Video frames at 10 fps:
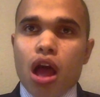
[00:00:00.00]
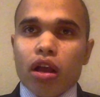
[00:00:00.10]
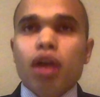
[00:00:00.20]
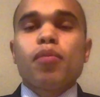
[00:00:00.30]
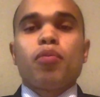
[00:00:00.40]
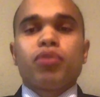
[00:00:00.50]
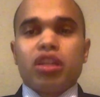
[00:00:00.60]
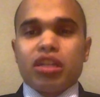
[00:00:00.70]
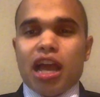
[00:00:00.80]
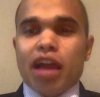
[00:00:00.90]
come up with
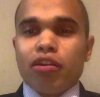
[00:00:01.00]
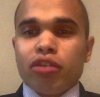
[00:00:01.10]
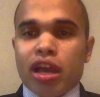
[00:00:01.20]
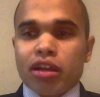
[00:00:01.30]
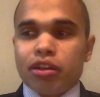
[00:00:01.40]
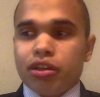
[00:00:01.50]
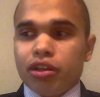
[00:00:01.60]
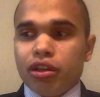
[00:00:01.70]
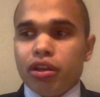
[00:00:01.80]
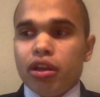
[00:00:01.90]
a title that
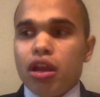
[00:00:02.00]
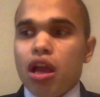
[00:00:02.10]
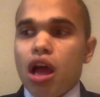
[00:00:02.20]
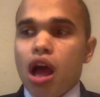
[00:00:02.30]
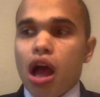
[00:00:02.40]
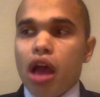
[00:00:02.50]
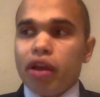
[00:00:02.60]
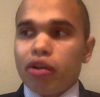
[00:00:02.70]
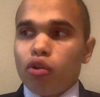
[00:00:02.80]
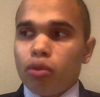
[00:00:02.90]
could
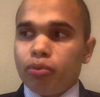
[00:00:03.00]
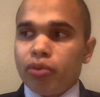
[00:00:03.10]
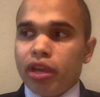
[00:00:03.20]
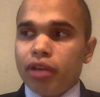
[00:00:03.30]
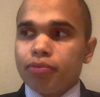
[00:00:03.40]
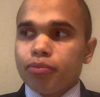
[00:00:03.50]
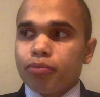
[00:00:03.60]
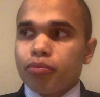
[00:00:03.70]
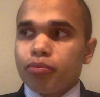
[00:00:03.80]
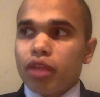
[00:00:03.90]
incorporate
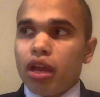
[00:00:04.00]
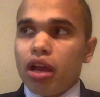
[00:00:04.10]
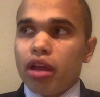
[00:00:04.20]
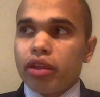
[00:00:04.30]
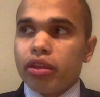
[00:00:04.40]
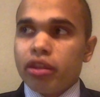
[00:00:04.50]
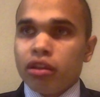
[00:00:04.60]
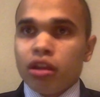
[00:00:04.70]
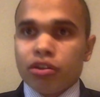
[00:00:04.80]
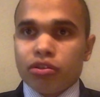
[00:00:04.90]

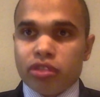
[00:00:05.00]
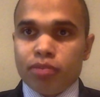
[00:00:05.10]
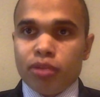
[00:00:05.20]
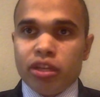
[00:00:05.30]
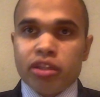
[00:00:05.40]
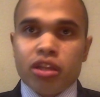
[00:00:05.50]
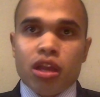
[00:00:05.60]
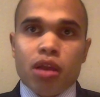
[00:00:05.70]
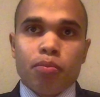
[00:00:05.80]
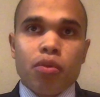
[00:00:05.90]
theological
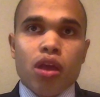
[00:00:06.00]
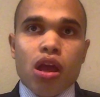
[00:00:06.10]
symbolism,